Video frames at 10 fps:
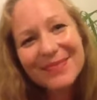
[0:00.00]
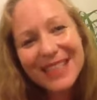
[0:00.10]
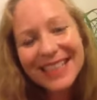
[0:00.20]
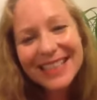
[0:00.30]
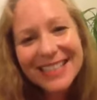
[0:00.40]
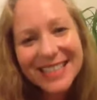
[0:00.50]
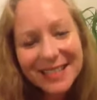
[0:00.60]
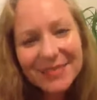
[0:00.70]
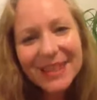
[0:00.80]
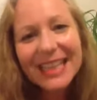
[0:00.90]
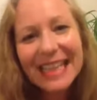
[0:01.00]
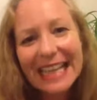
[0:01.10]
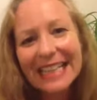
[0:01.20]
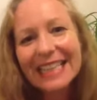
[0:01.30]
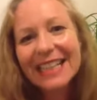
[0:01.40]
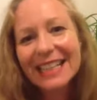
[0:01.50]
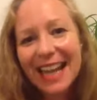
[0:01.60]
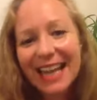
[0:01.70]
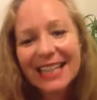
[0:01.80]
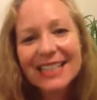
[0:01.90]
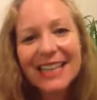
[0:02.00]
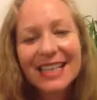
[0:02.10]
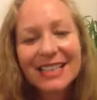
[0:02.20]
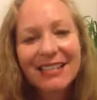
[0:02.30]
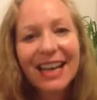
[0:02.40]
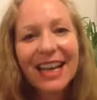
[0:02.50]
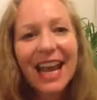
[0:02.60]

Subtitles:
But there's something that connects, that's right.